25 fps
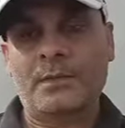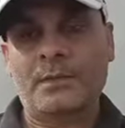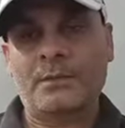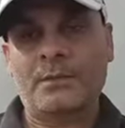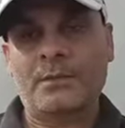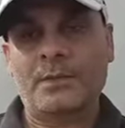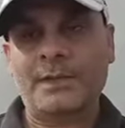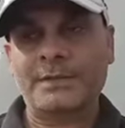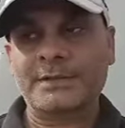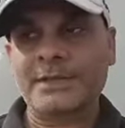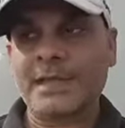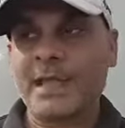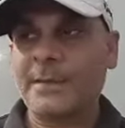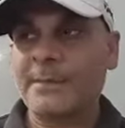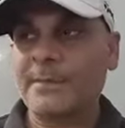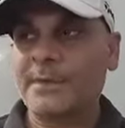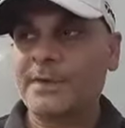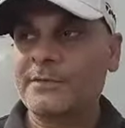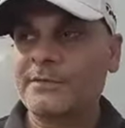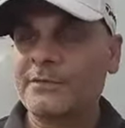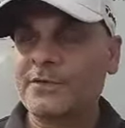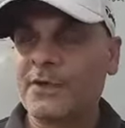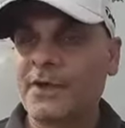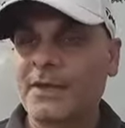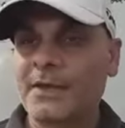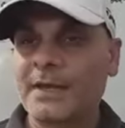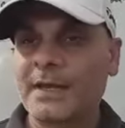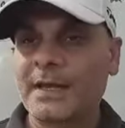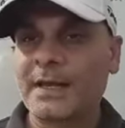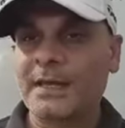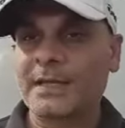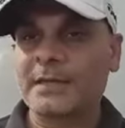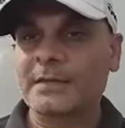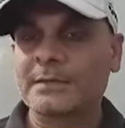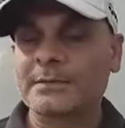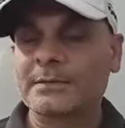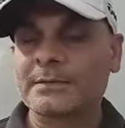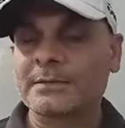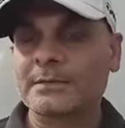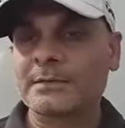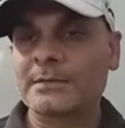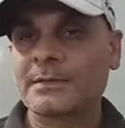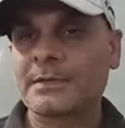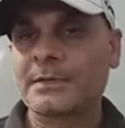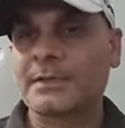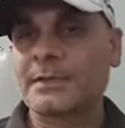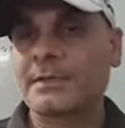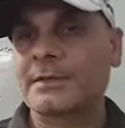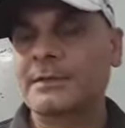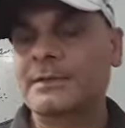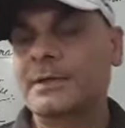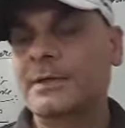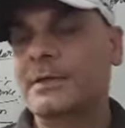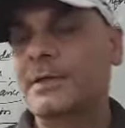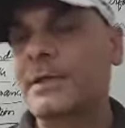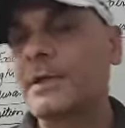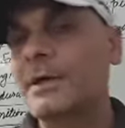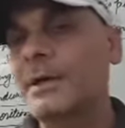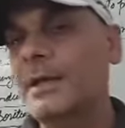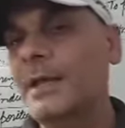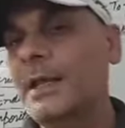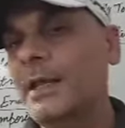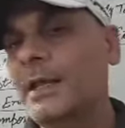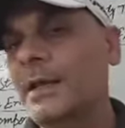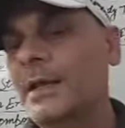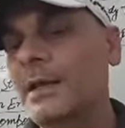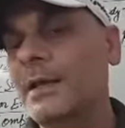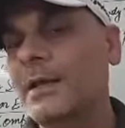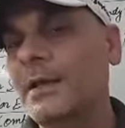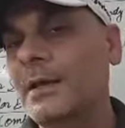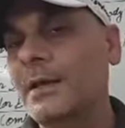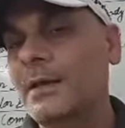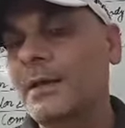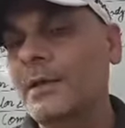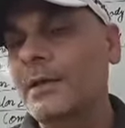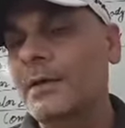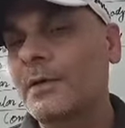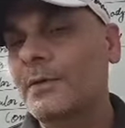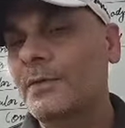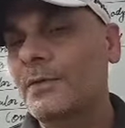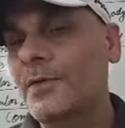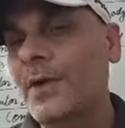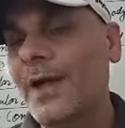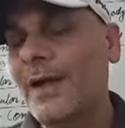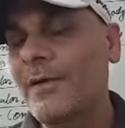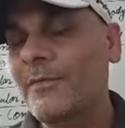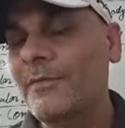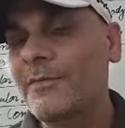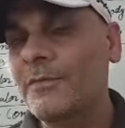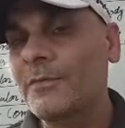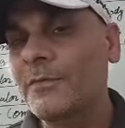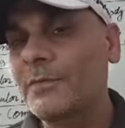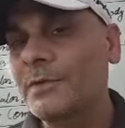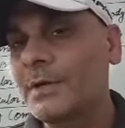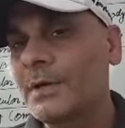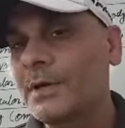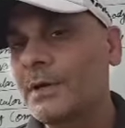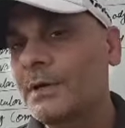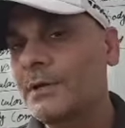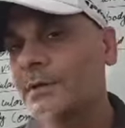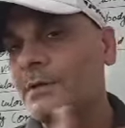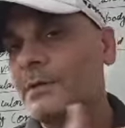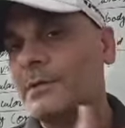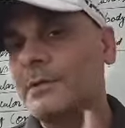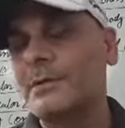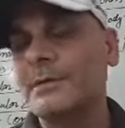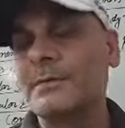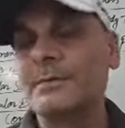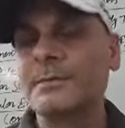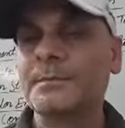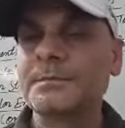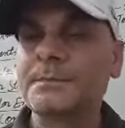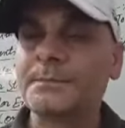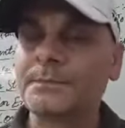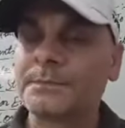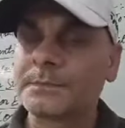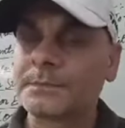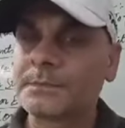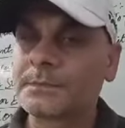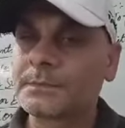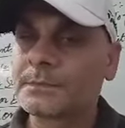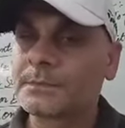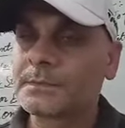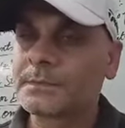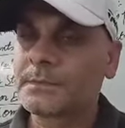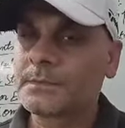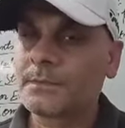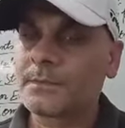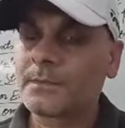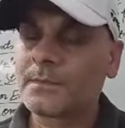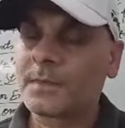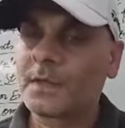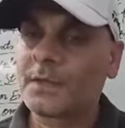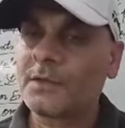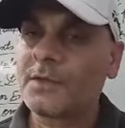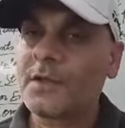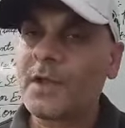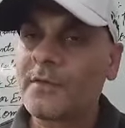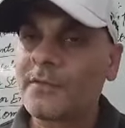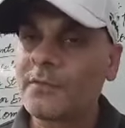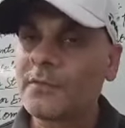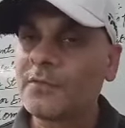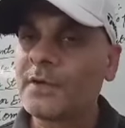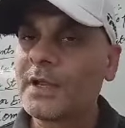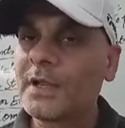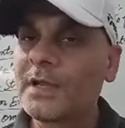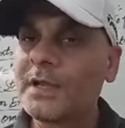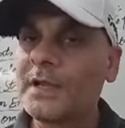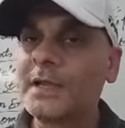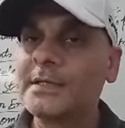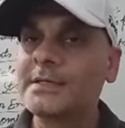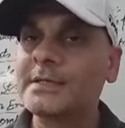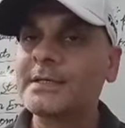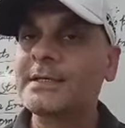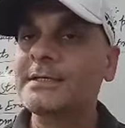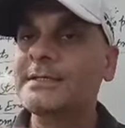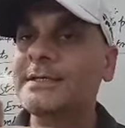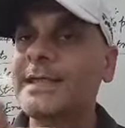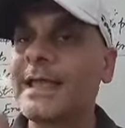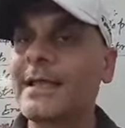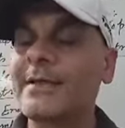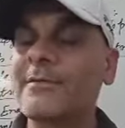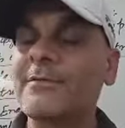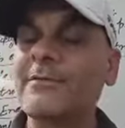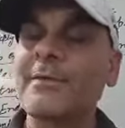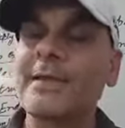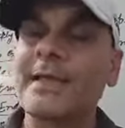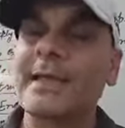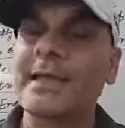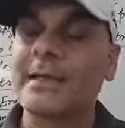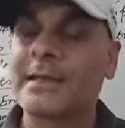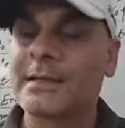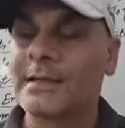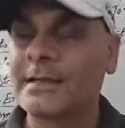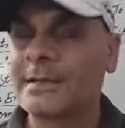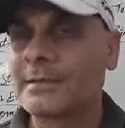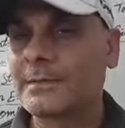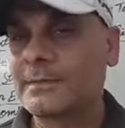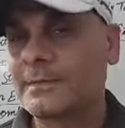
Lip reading: For example, if you are running, suddenly you have to turn. You have to run in a zigzag way.